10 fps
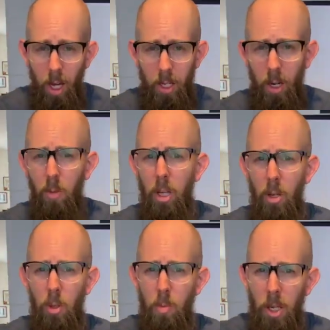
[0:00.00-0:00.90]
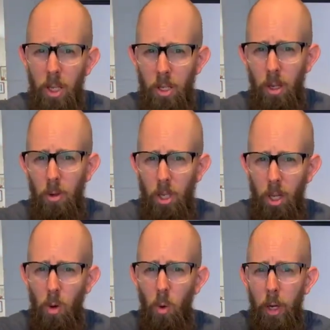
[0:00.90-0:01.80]
Because I don't really use minis, I use
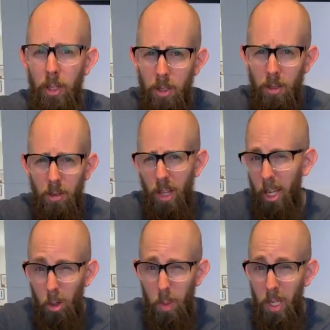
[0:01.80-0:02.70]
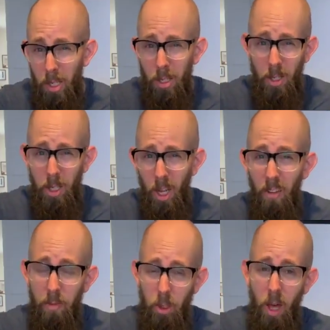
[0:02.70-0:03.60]
like coins and Lego pieces and stuff.